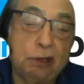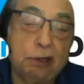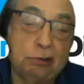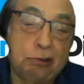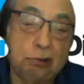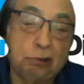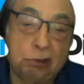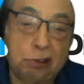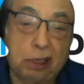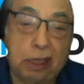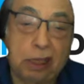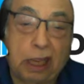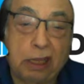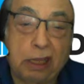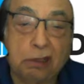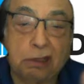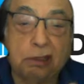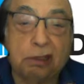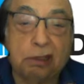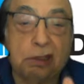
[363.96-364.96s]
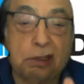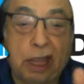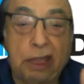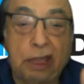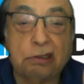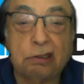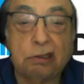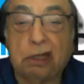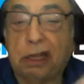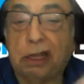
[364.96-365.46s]
It should
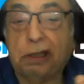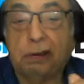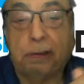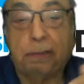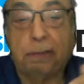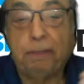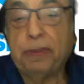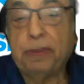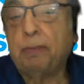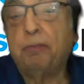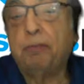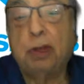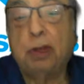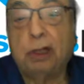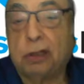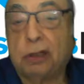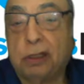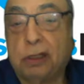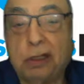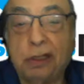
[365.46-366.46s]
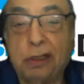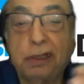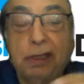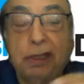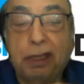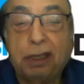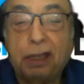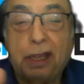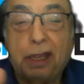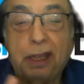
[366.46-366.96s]
taste like milk,
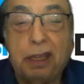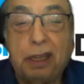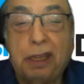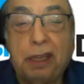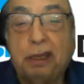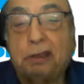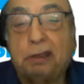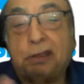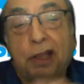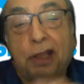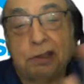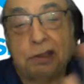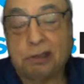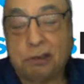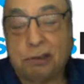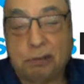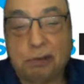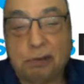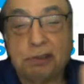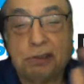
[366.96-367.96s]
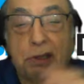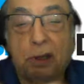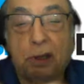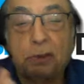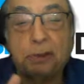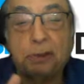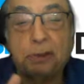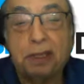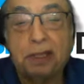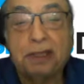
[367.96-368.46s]
and it doesn't.
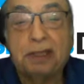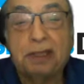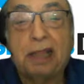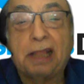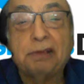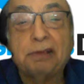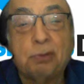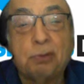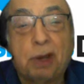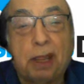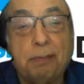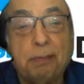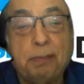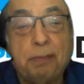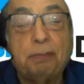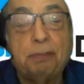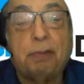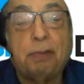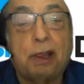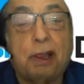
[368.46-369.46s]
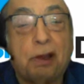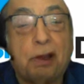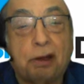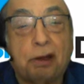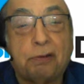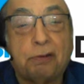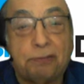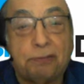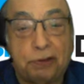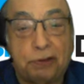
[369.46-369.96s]
So that's what I mean by
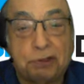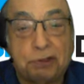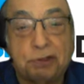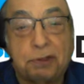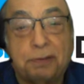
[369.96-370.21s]
artificial.